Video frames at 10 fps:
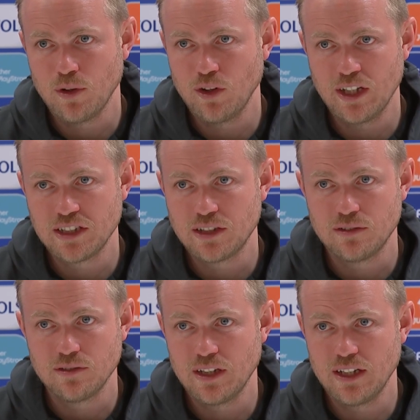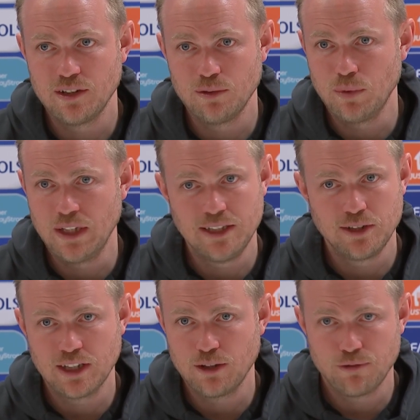on Leicester, and we need
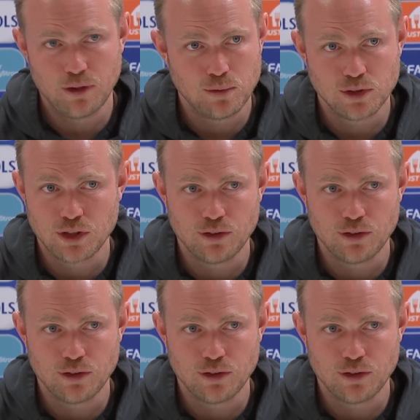to get the focus